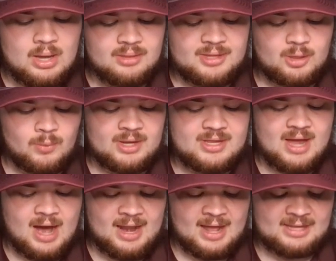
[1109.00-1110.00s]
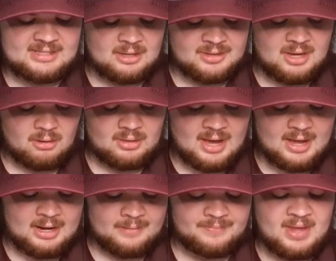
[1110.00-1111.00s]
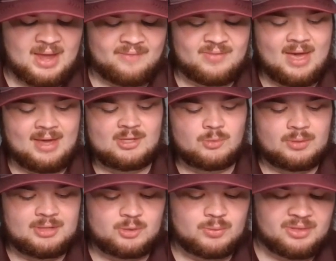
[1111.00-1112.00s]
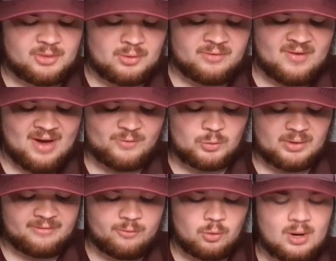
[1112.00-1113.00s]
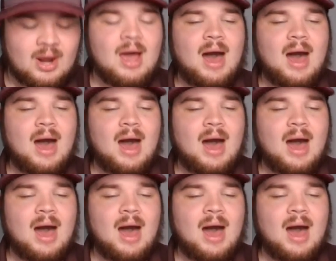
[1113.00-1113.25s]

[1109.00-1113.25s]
Then week 9 at South Carolina, they have the Aggies winning this one 35-24.